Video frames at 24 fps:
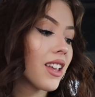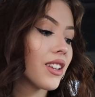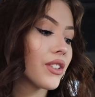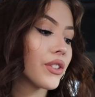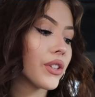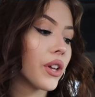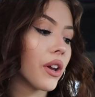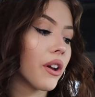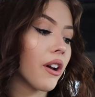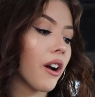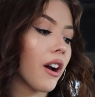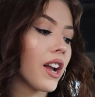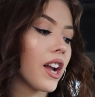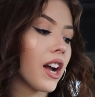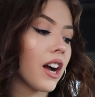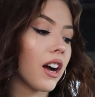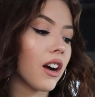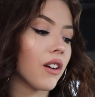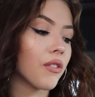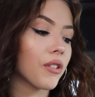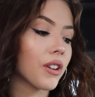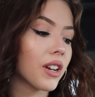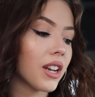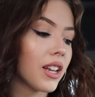So I
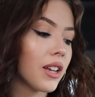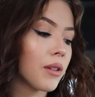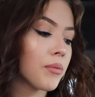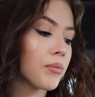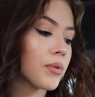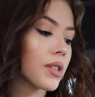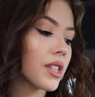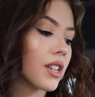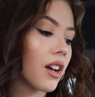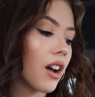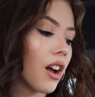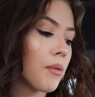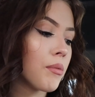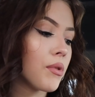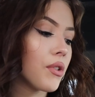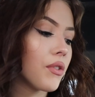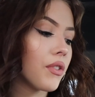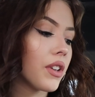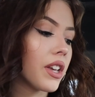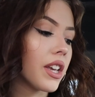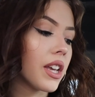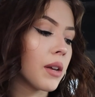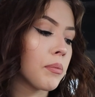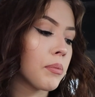have Clips,
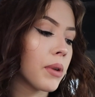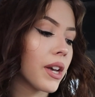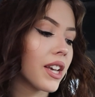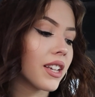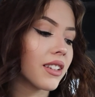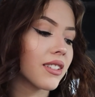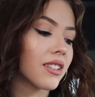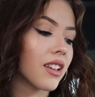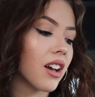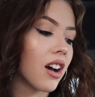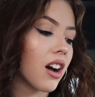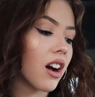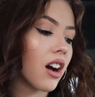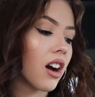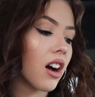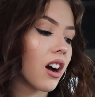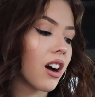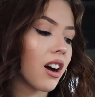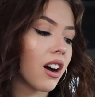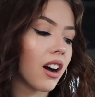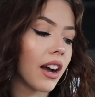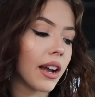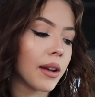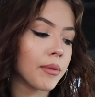iMovie, Pixar,
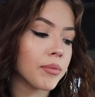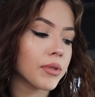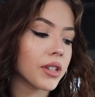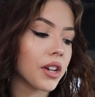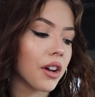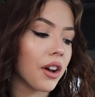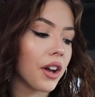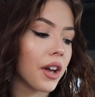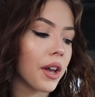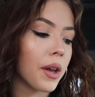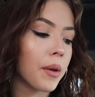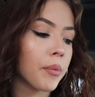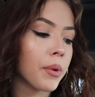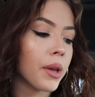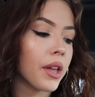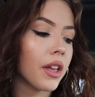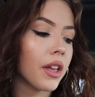HypeType,